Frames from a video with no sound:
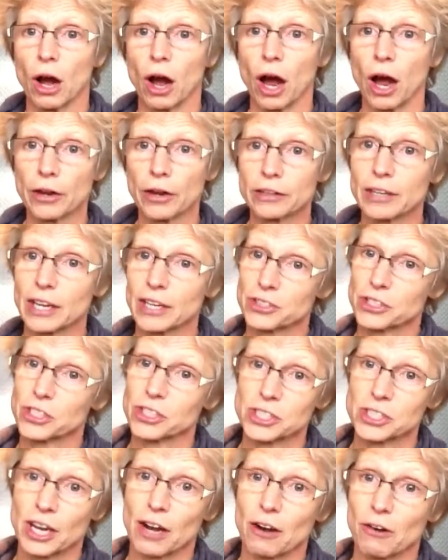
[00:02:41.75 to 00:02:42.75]
aren't
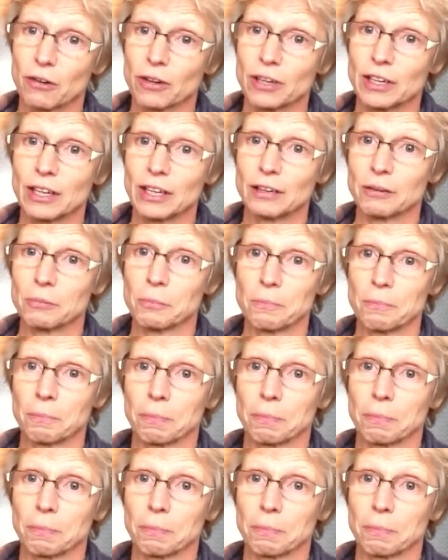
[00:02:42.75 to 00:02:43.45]
necessarily